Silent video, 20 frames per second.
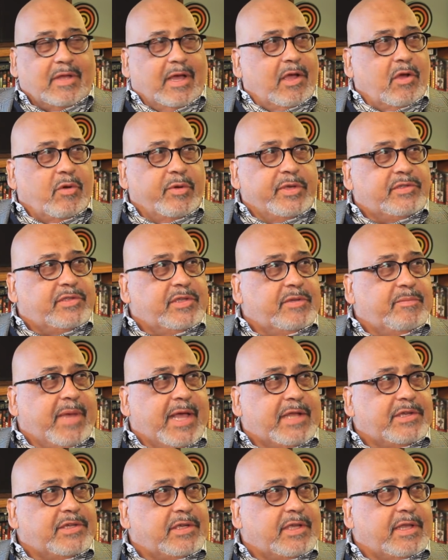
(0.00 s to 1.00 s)
always did
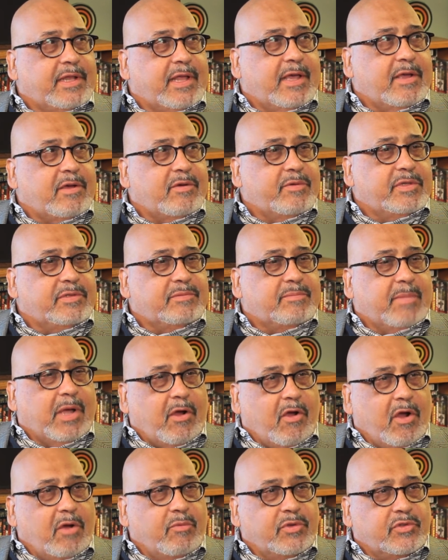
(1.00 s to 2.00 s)
magic, and my
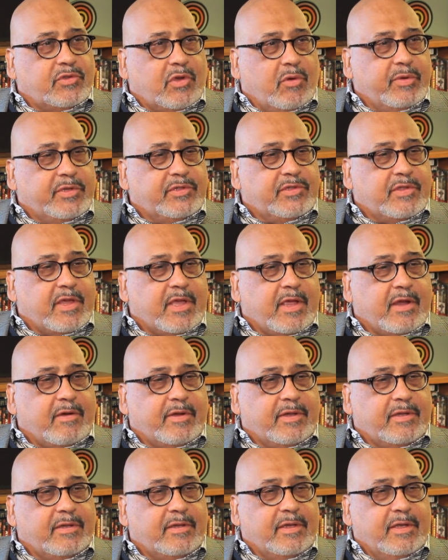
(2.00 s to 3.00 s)
heart was always there.
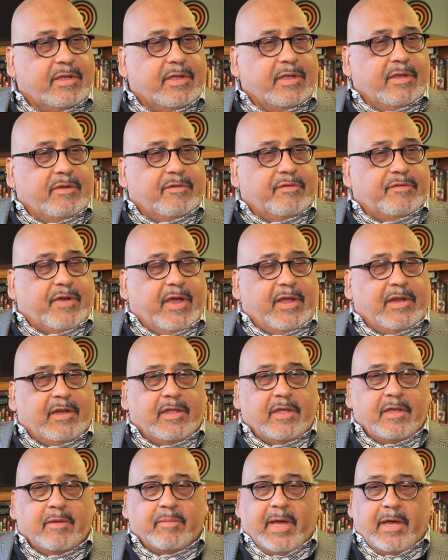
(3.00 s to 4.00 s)
And
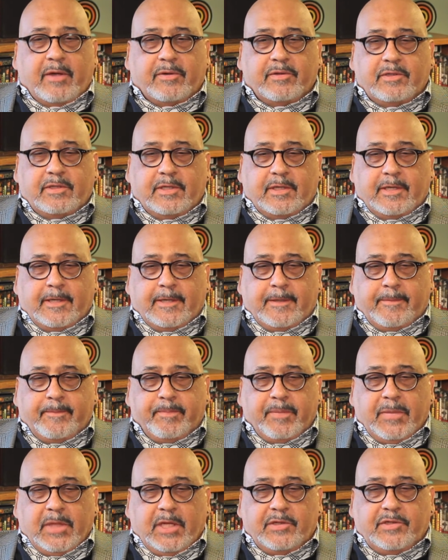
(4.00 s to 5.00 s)
finally, about
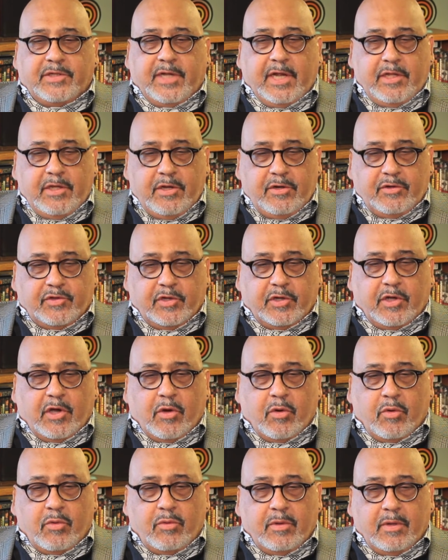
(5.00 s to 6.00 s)
10 years
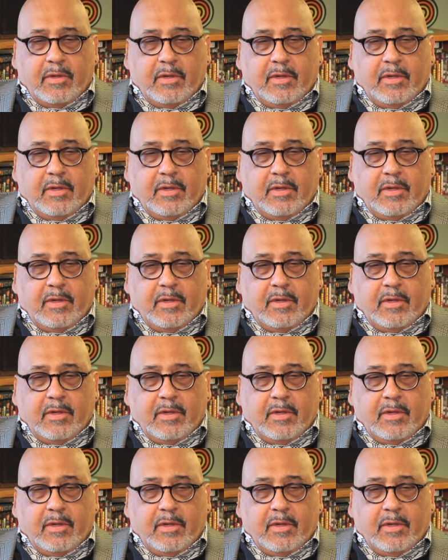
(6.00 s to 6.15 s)
ago,